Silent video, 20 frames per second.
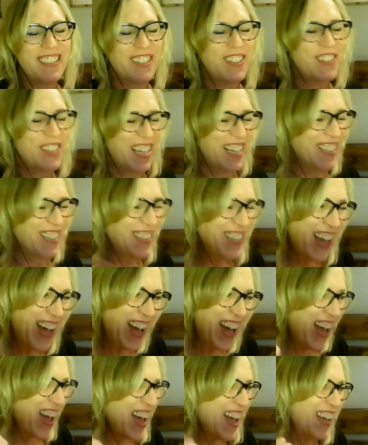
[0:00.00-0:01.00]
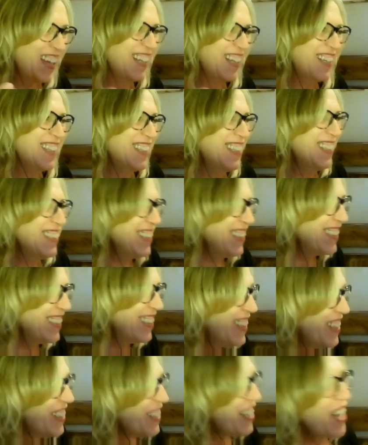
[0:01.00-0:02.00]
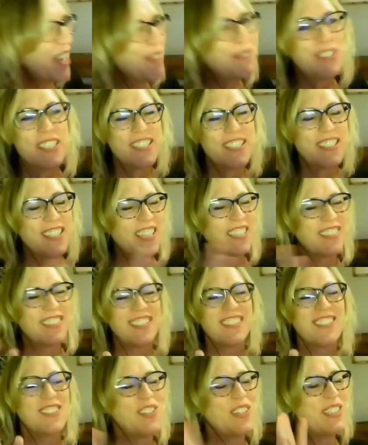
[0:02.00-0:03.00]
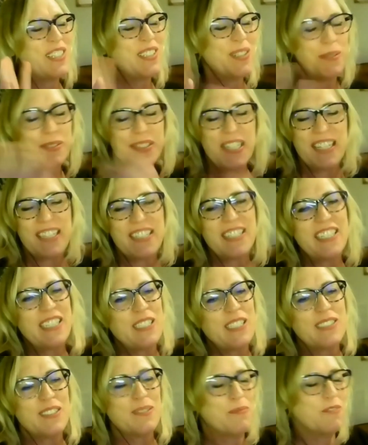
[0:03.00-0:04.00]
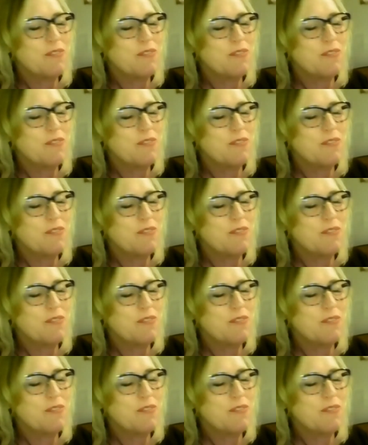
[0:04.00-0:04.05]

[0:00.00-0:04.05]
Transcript: Okay, yay! I'm dyslexic, so I end up saying things